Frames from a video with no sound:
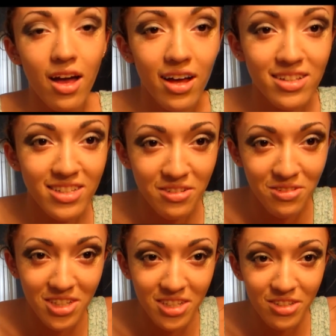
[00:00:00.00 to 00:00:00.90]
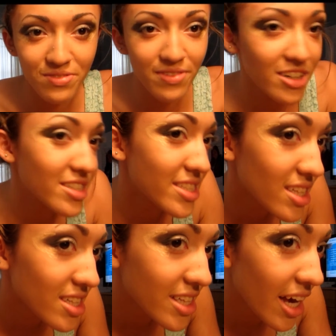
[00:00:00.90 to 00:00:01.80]
And I know this looks very
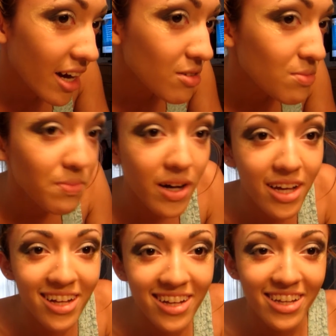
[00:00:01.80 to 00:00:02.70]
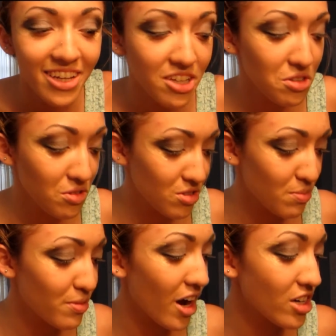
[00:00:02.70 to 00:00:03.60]
silly now, but you use a
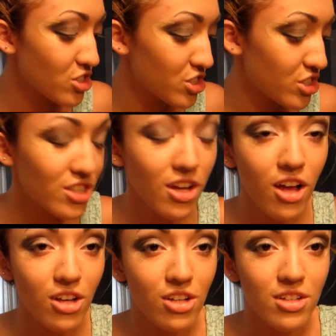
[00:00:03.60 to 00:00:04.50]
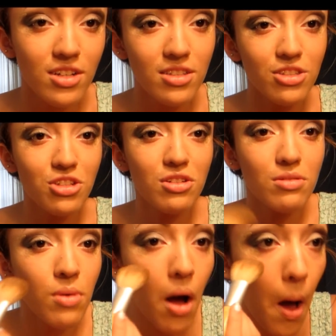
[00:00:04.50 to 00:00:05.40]
brush
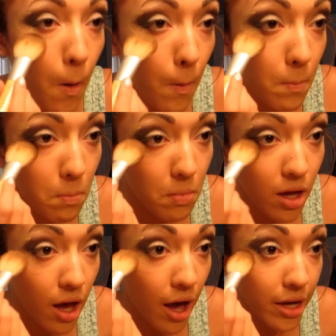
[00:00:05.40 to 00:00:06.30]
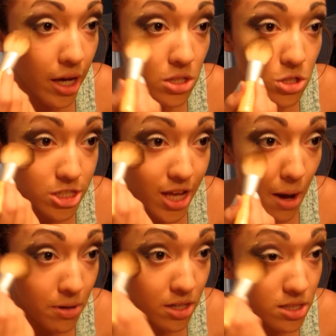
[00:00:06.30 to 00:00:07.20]
to, I kind of just
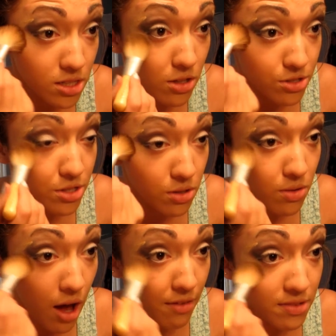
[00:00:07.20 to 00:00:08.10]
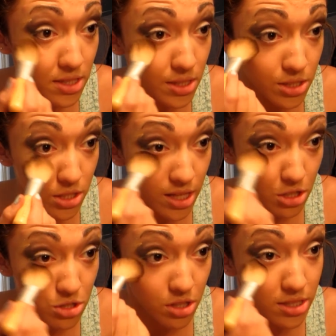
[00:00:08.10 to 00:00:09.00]
tap it, because also, obviously, it's just
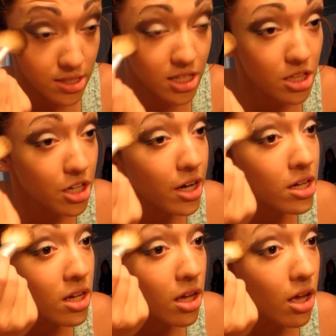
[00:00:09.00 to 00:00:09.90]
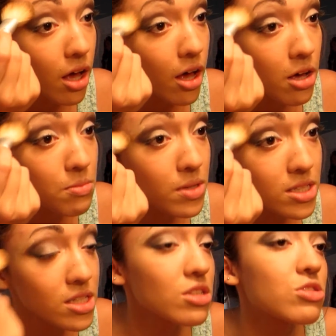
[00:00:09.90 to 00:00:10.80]
extra concealer. And
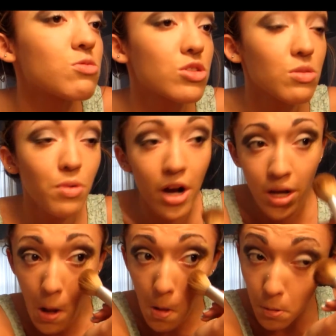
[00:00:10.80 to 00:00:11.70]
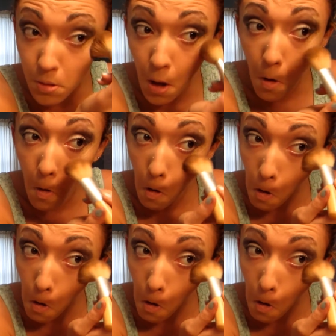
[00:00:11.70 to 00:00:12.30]
concealer is supposed to brighten, so